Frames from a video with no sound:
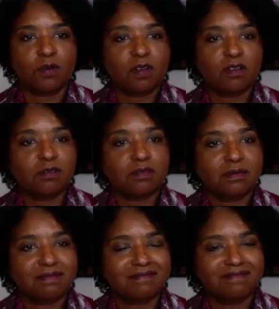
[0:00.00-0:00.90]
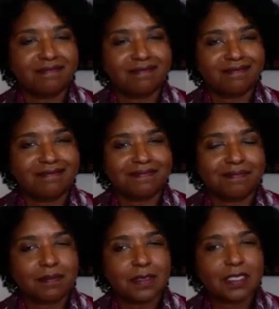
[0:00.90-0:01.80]
Well,
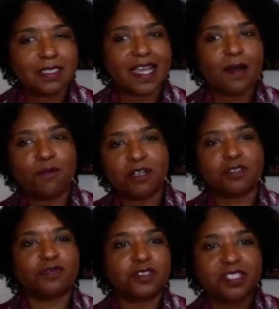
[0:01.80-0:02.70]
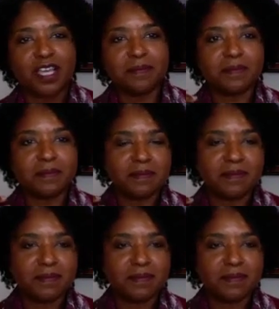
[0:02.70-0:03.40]
that works for some